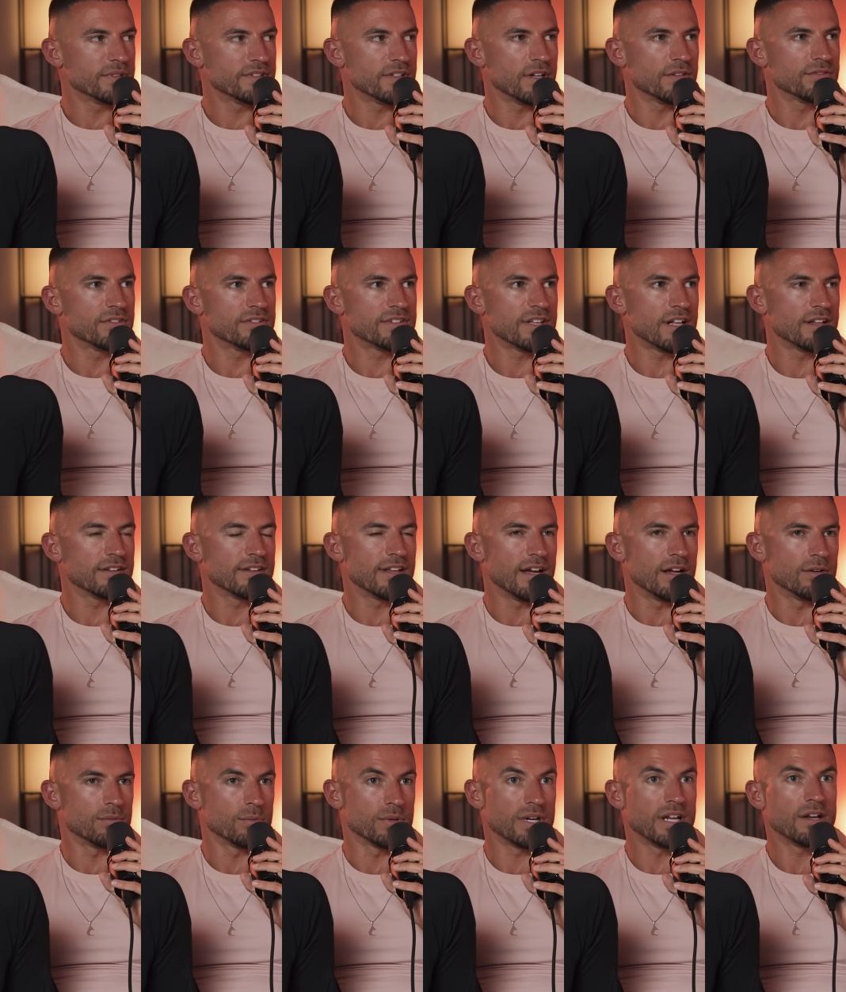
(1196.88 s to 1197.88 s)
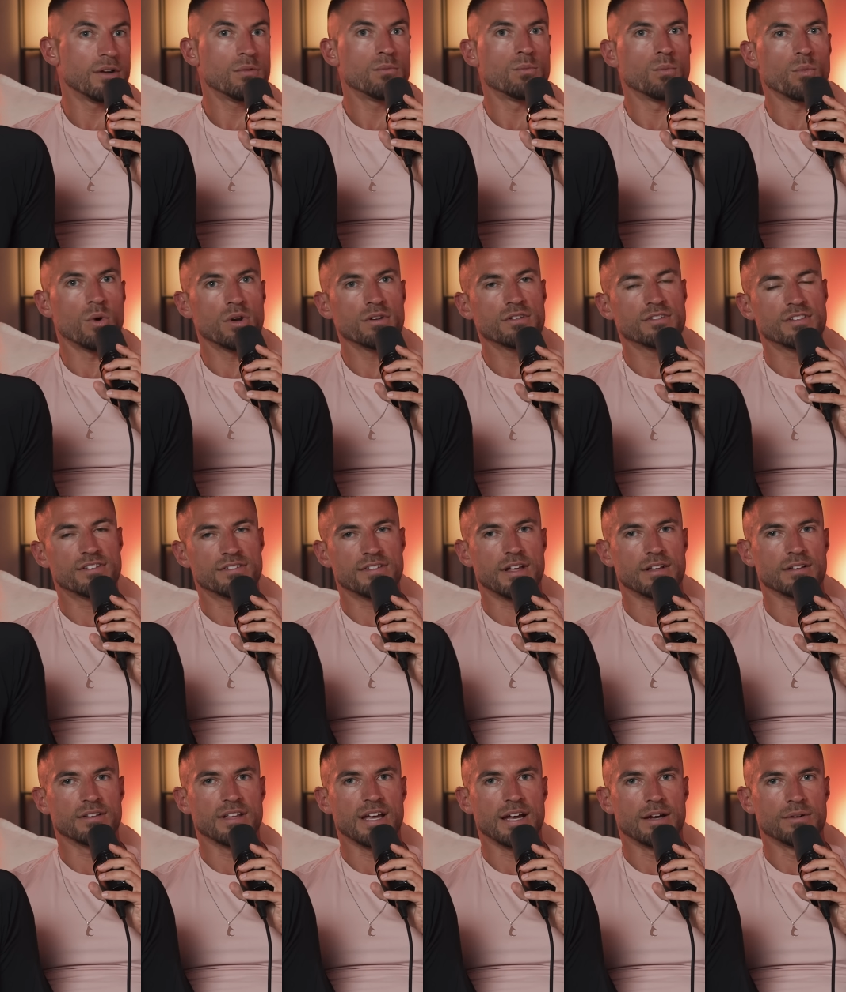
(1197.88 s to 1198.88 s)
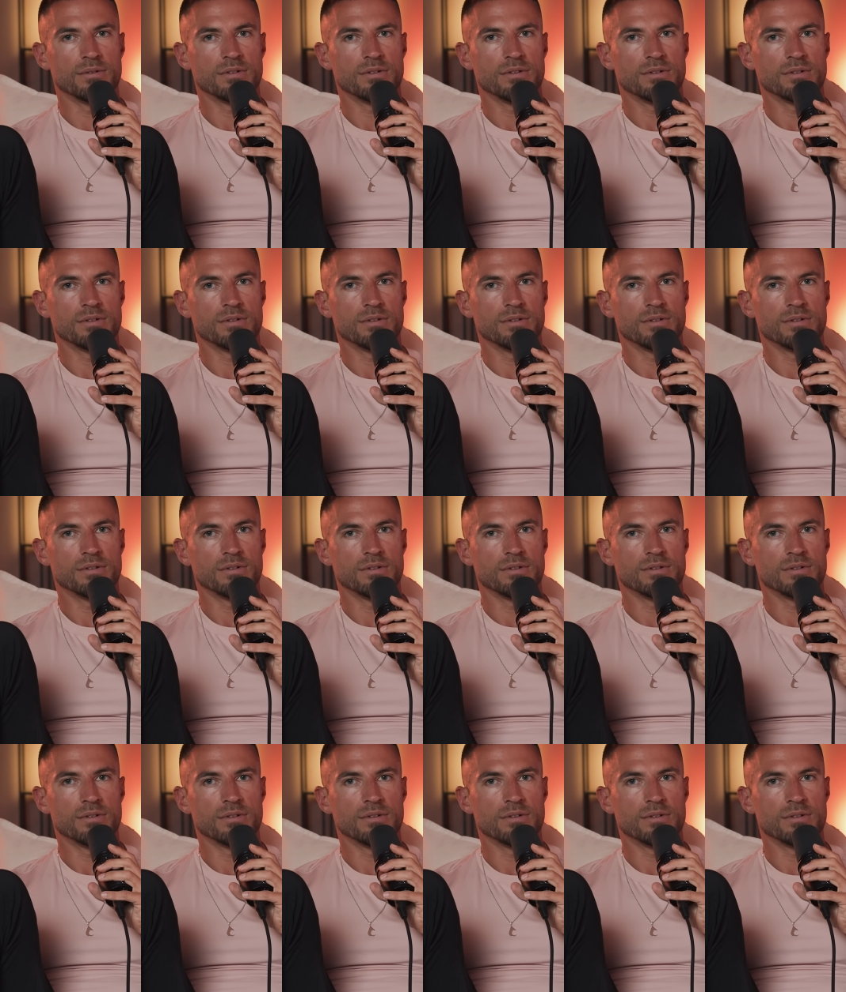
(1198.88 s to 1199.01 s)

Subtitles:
myself to settle down when I don't want to settle down.